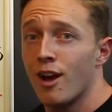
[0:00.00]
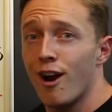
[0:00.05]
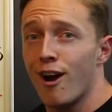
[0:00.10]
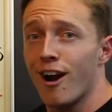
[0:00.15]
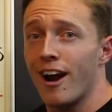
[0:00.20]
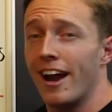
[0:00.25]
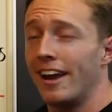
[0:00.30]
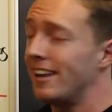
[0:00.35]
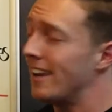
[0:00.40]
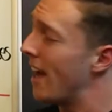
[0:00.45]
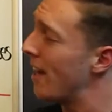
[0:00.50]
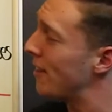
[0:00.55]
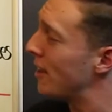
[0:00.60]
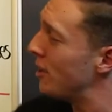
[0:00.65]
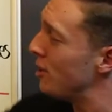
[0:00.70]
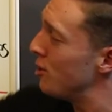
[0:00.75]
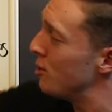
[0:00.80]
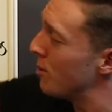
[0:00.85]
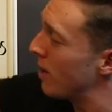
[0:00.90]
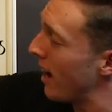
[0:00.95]
All right, now
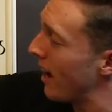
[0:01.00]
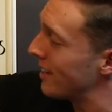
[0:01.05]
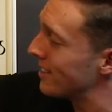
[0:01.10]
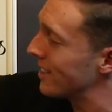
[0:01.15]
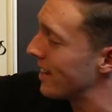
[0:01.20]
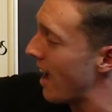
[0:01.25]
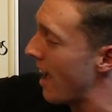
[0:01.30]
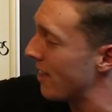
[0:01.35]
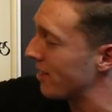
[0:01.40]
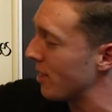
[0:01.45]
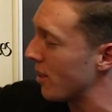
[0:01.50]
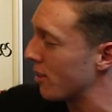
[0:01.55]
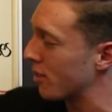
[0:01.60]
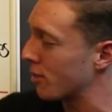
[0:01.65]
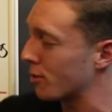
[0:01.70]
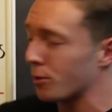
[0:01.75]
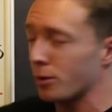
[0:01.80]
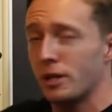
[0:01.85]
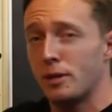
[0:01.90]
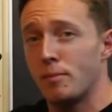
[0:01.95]
that you guys got the
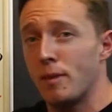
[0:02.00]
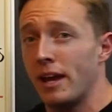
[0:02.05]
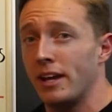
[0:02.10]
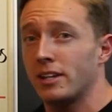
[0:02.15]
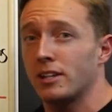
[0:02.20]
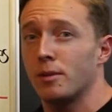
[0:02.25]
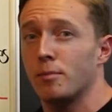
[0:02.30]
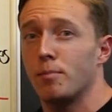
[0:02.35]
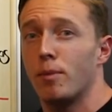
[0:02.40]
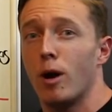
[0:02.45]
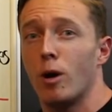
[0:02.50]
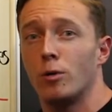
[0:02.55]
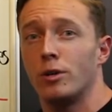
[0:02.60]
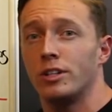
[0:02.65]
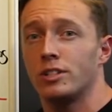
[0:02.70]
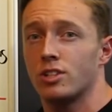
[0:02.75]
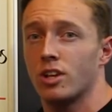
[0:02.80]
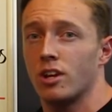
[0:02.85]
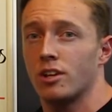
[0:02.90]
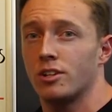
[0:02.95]
3 main
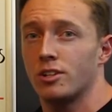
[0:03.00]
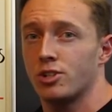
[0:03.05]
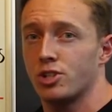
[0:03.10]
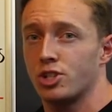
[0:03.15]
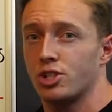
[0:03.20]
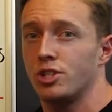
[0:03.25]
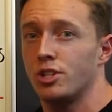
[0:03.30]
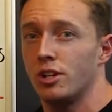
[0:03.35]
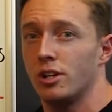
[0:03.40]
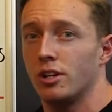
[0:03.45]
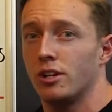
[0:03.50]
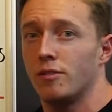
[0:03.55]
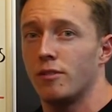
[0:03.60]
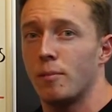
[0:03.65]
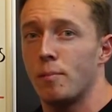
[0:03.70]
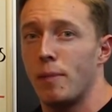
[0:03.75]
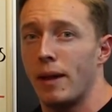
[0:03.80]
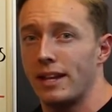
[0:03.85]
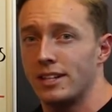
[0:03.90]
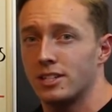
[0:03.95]
components understood of
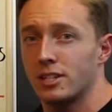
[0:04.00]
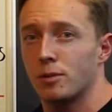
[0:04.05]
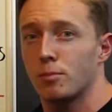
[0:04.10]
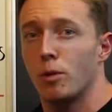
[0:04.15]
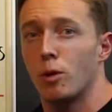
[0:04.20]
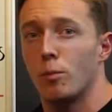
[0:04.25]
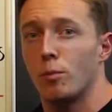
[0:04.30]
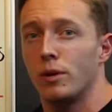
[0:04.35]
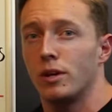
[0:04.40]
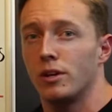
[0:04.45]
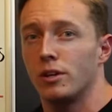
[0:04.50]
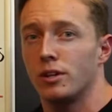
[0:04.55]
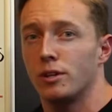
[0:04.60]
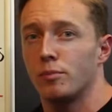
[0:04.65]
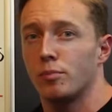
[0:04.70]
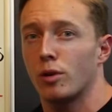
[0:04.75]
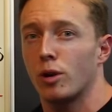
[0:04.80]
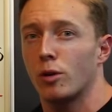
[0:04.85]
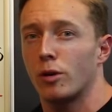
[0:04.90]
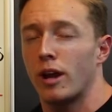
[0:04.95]
a basic
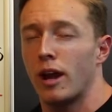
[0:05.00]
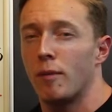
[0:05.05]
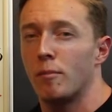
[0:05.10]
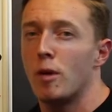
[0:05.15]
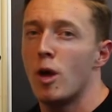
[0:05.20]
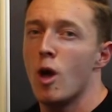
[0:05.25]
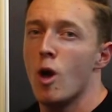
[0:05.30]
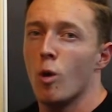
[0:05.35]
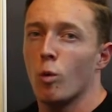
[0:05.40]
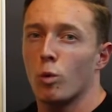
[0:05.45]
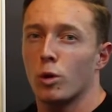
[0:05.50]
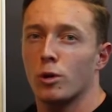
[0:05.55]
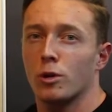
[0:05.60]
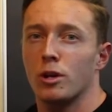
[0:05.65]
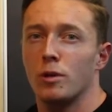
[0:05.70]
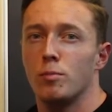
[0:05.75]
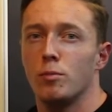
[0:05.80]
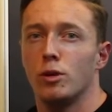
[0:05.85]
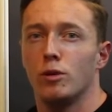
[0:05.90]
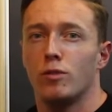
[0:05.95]
mobility program, we're
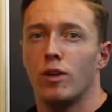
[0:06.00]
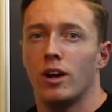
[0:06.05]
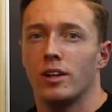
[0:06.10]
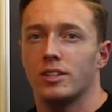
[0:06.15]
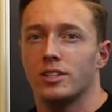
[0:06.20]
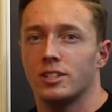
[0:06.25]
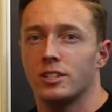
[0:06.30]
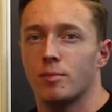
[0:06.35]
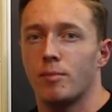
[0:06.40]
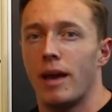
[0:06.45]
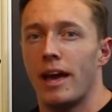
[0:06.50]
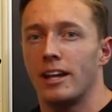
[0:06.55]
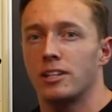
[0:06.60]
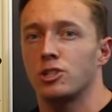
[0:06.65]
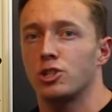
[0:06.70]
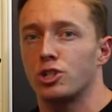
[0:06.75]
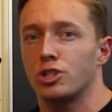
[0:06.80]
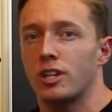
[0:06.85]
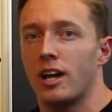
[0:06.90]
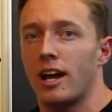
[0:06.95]
going to move on to some
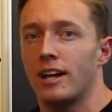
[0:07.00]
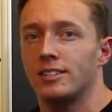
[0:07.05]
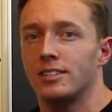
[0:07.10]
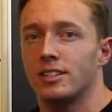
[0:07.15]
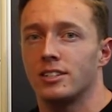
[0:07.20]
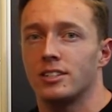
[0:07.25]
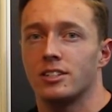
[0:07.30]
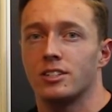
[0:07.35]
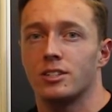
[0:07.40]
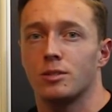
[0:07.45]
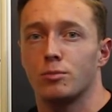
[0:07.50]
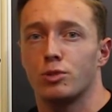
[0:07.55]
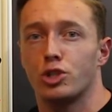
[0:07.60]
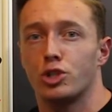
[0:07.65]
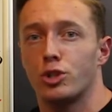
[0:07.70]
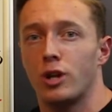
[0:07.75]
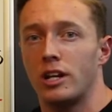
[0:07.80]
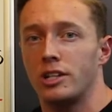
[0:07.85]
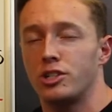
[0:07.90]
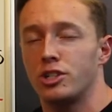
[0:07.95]
exercises and some
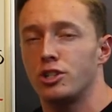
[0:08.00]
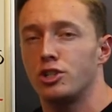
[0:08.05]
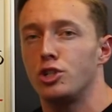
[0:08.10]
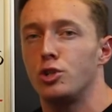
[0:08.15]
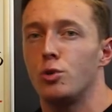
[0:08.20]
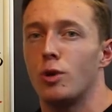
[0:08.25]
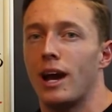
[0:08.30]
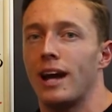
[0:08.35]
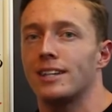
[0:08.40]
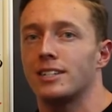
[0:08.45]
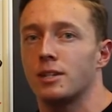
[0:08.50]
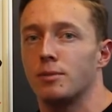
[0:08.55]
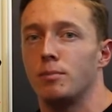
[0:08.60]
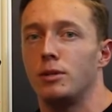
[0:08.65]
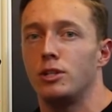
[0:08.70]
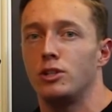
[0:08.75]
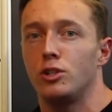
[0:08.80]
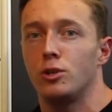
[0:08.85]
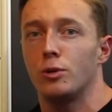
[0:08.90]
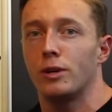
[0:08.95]
stretches you guys can
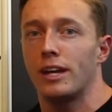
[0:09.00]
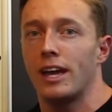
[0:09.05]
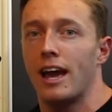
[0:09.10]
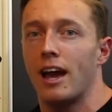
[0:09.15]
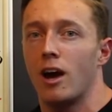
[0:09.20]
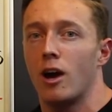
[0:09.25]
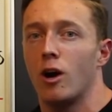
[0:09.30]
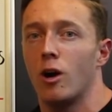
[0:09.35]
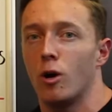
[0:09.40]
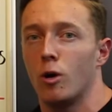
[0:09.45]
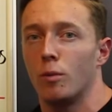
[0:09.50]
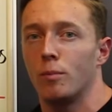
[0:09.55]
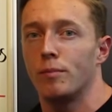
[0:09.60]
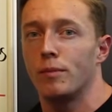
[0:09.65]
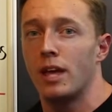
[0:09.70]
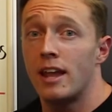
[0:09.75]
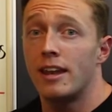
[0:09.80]
be doing at home.